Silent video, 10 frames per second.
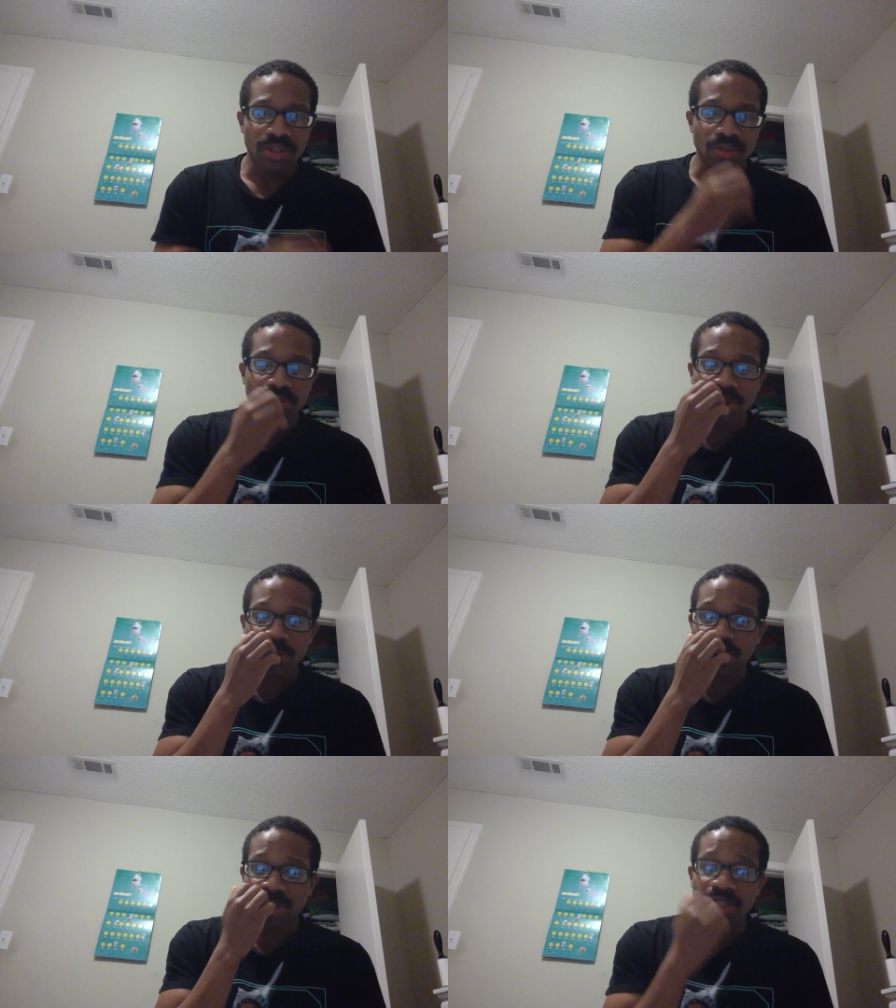New
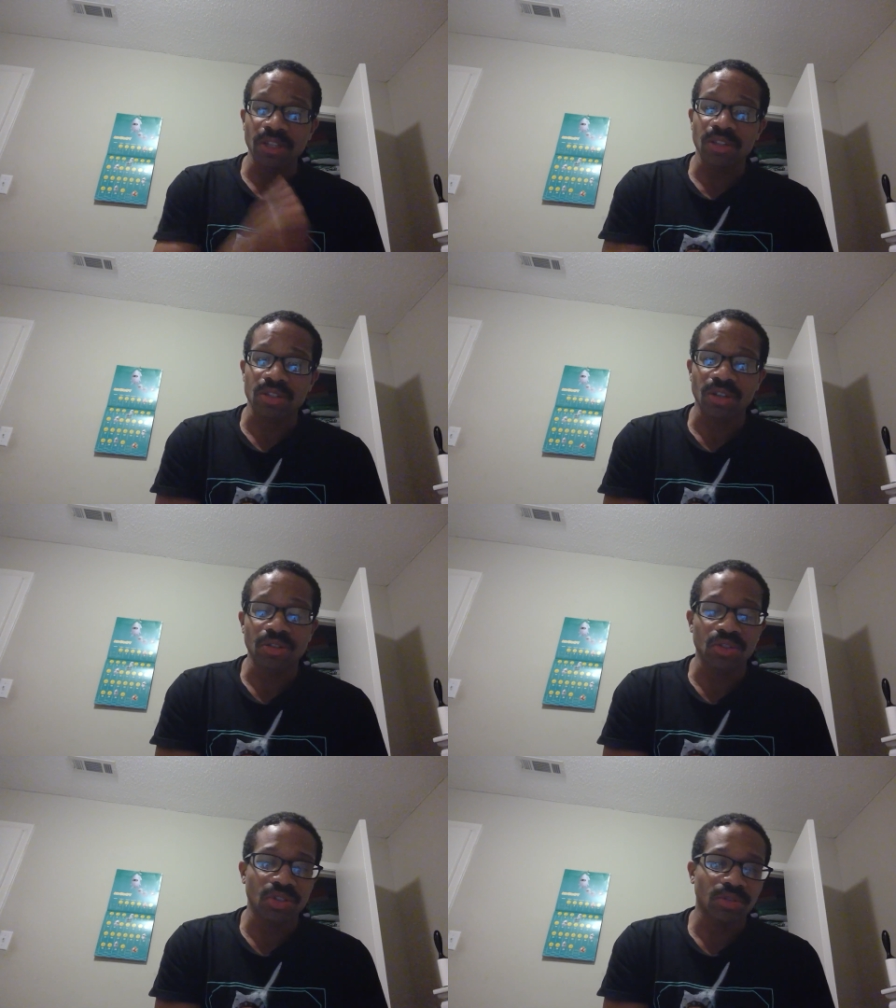Jersey State
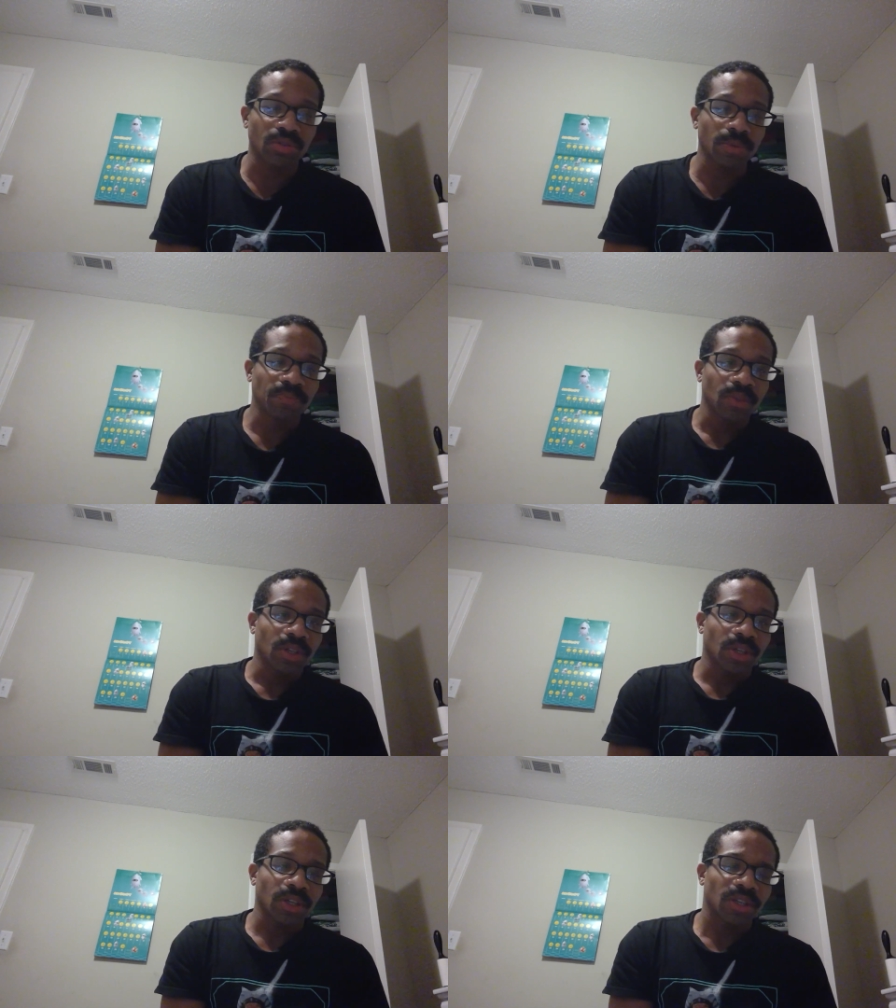Attorney General.
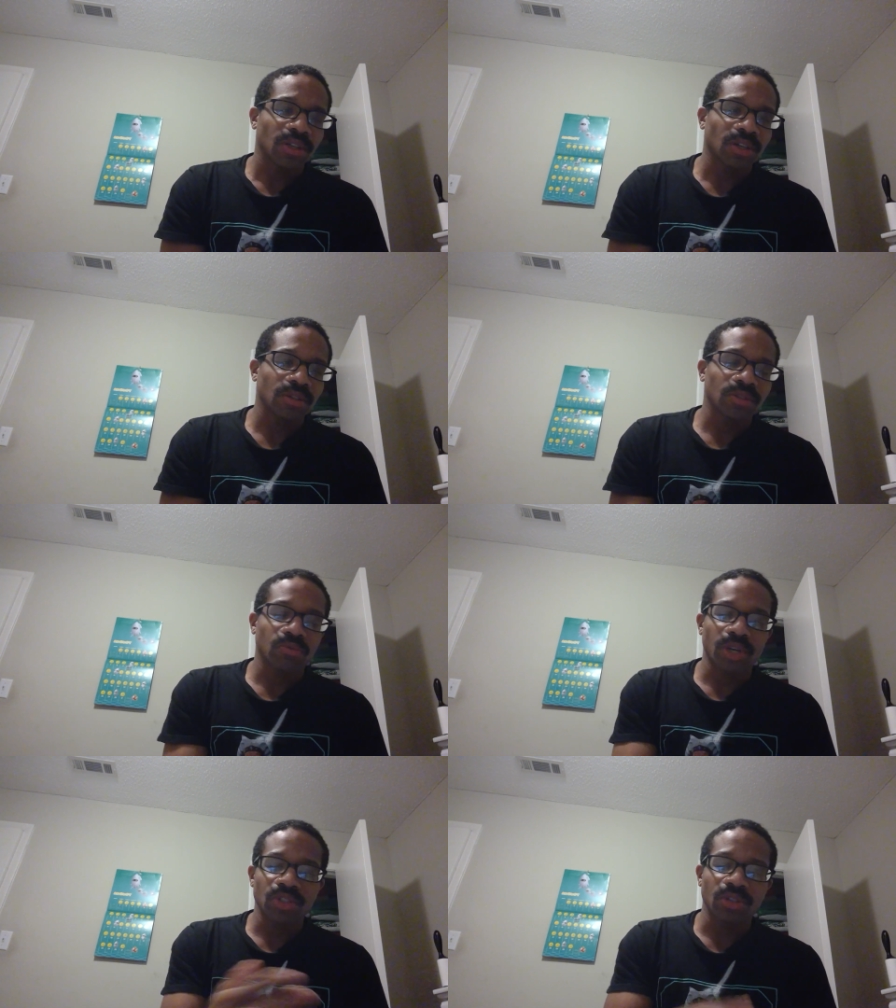And
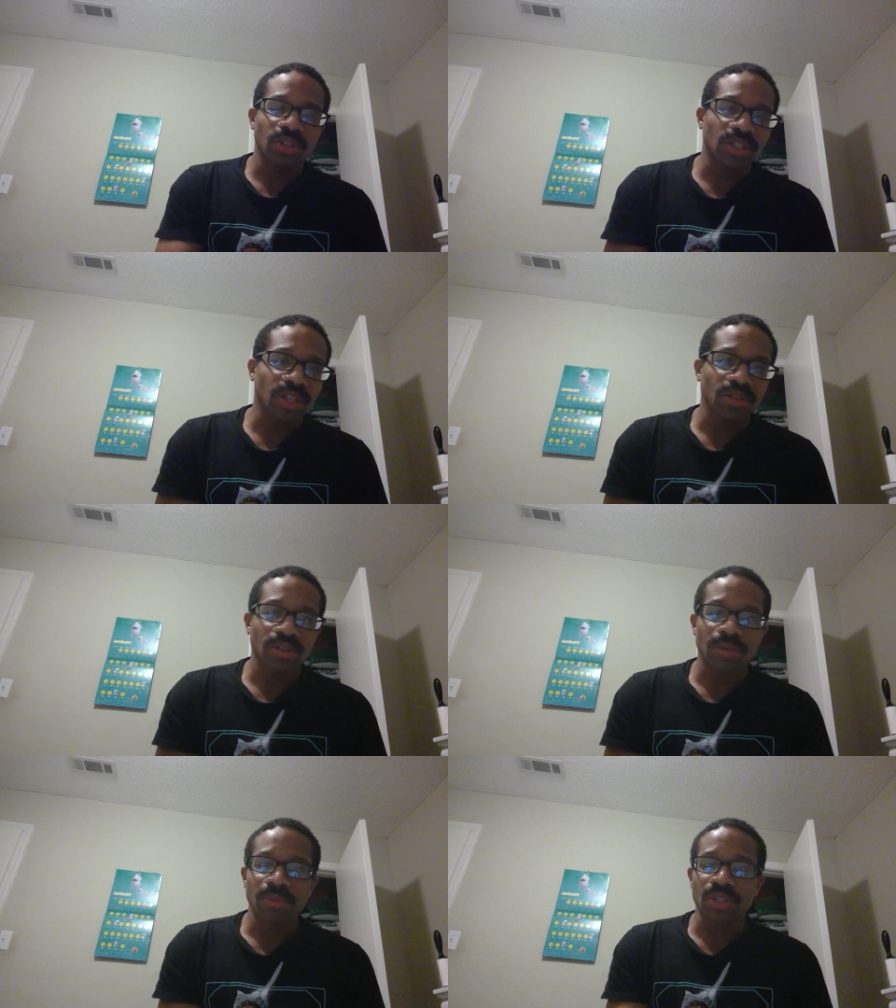Roger Goodell,
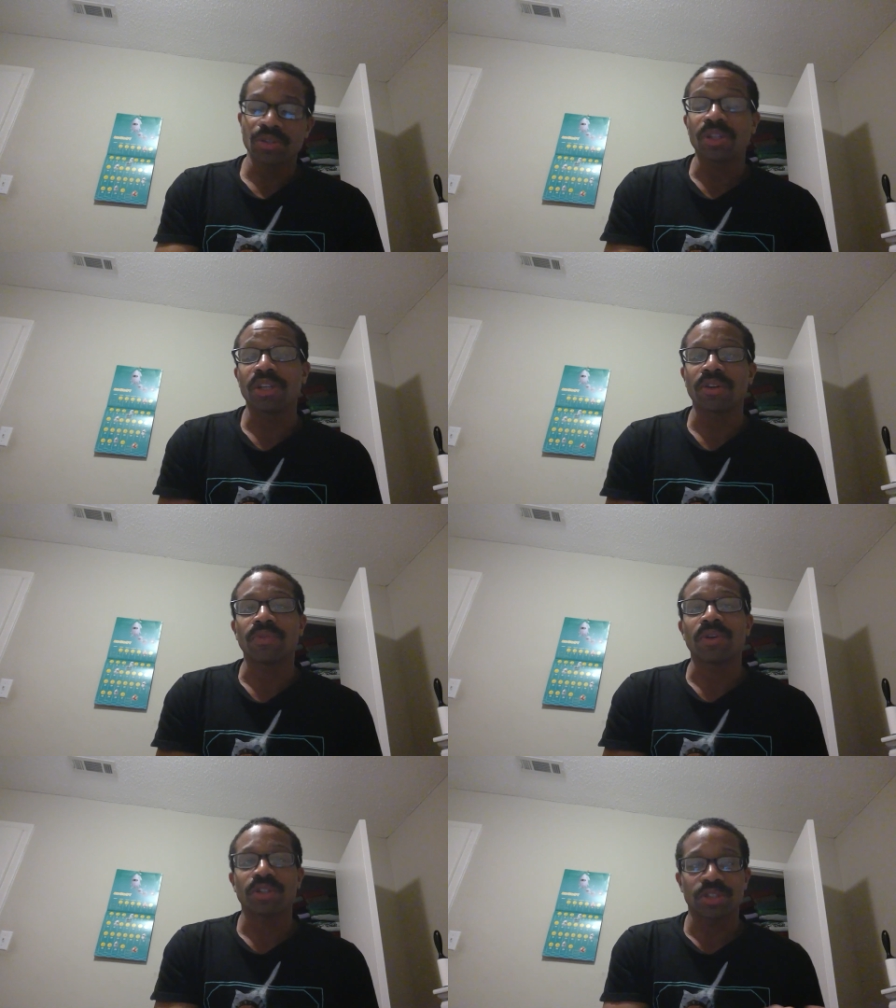the commissioner of
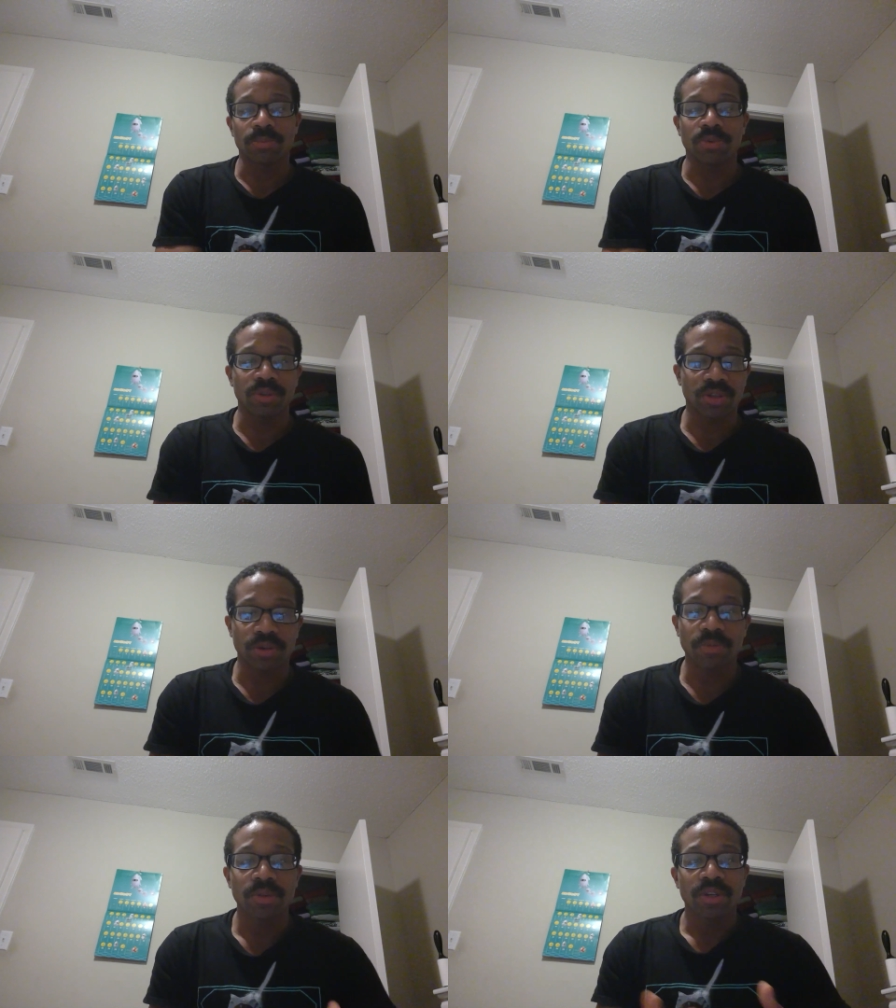NFL, actually appointed
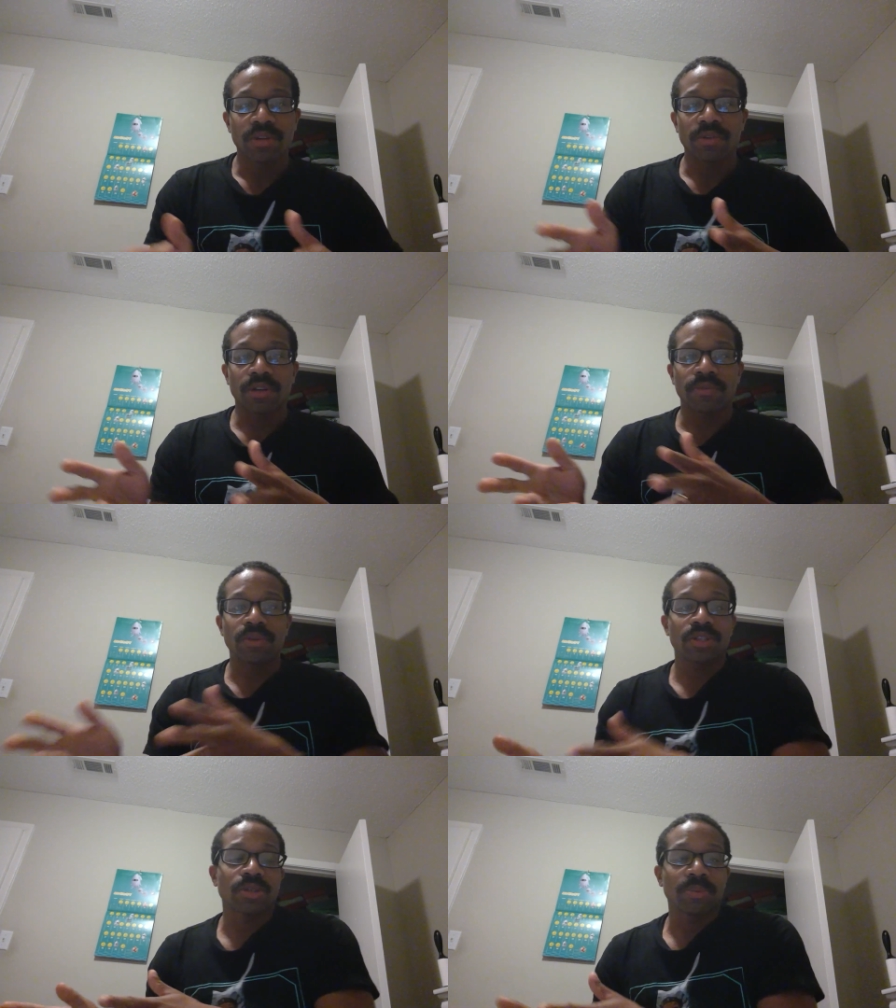him
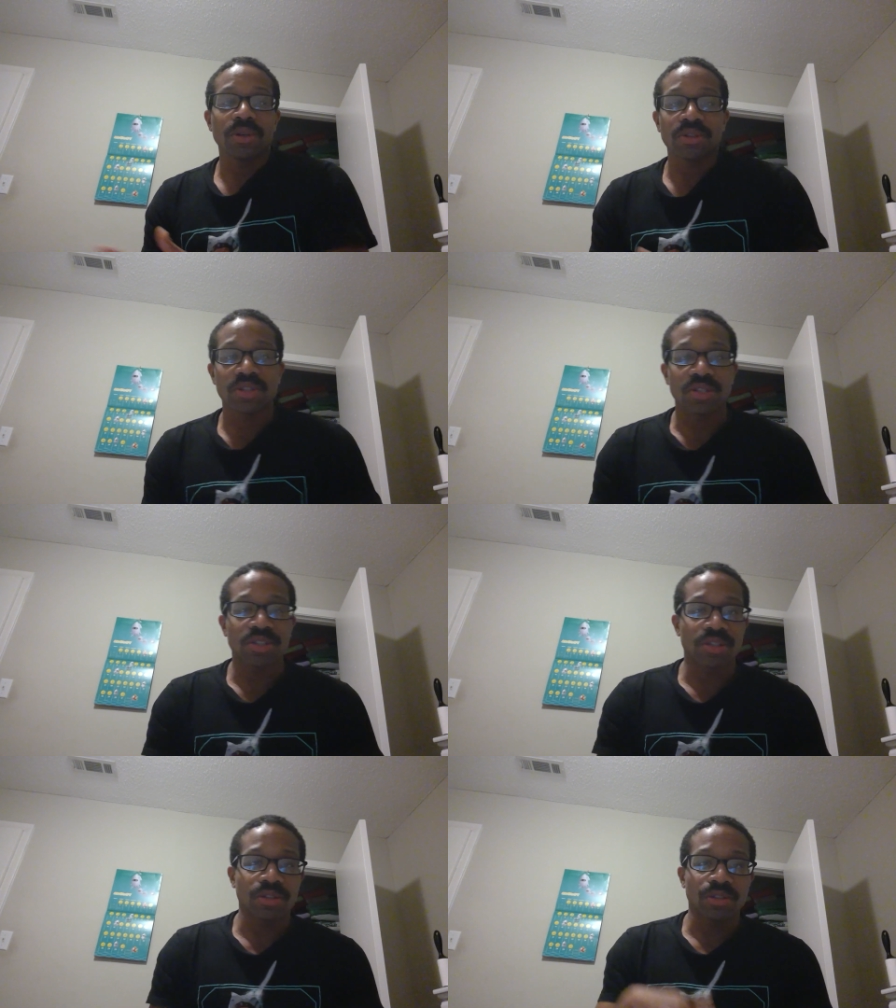for this appeal
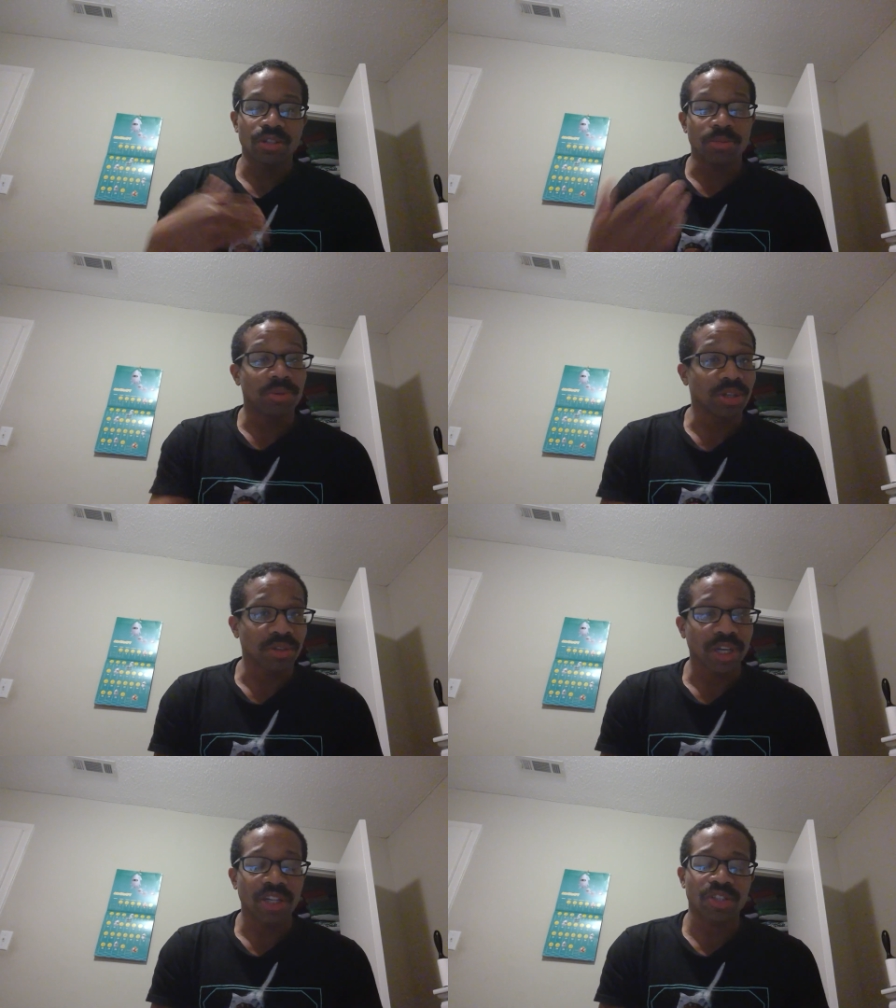decision and
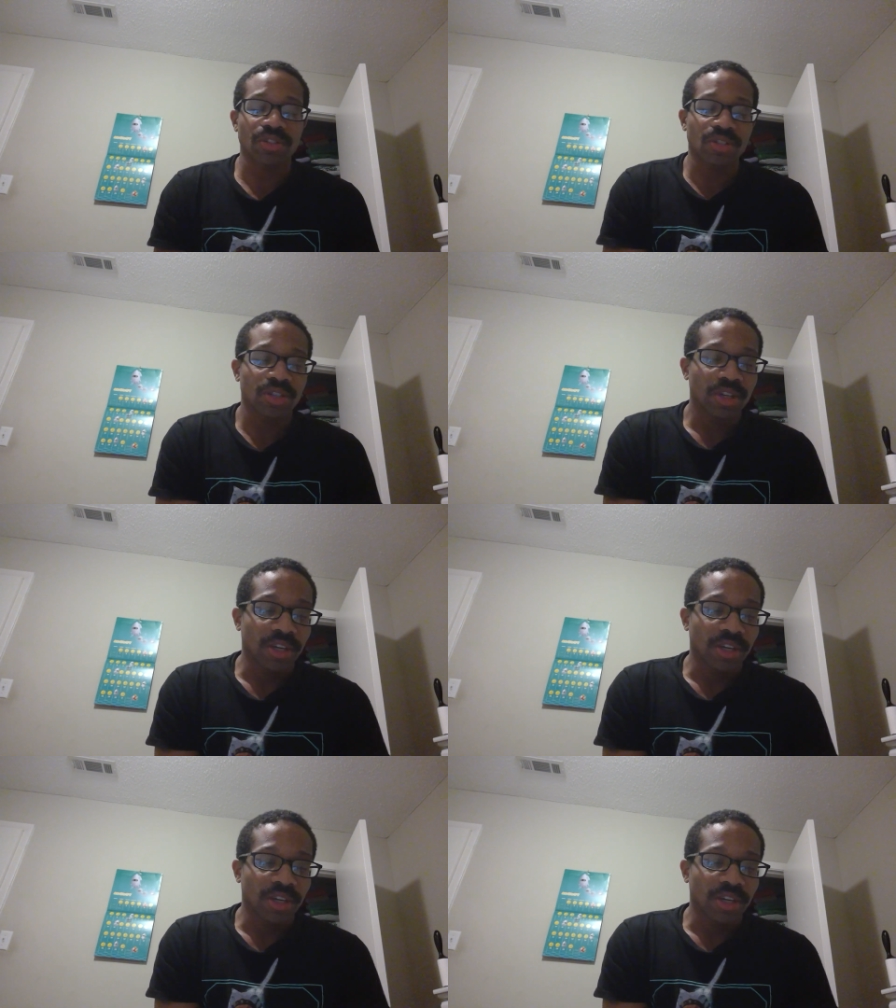disciplinary actions.